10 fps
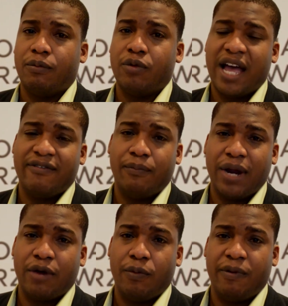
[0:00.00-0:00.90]
we have a
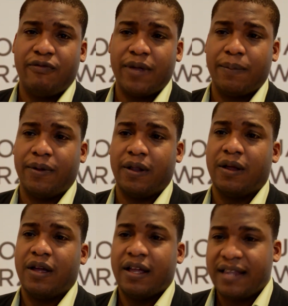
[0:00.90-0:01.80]
big group of people
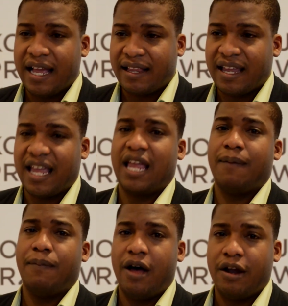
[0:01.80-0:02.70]
that
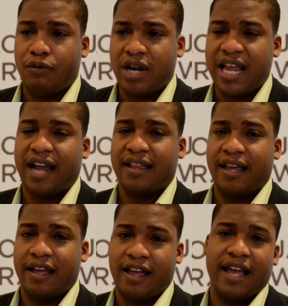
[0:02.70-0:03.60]
keep on
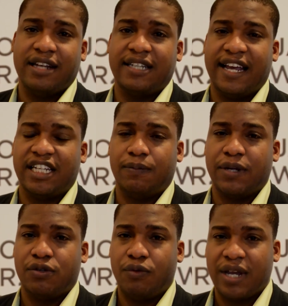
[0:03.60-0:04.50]
reacting against hate
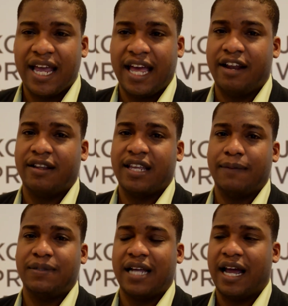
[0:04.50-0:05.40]
speech. We cannot
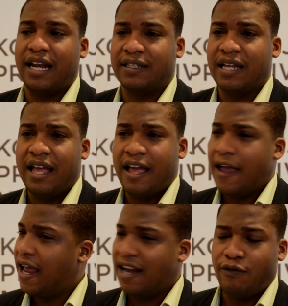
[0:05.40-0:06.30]
keep silent,
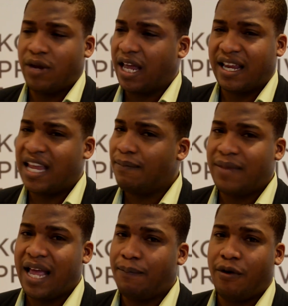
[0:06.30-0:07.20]
and if we can keep
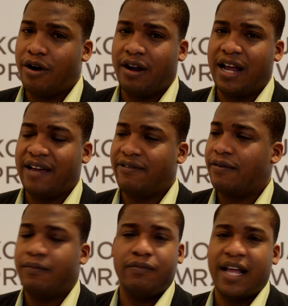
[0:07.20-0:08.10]
that part alive,
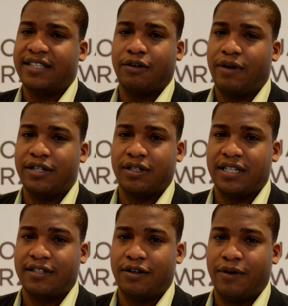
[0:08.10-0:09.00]
that's a great success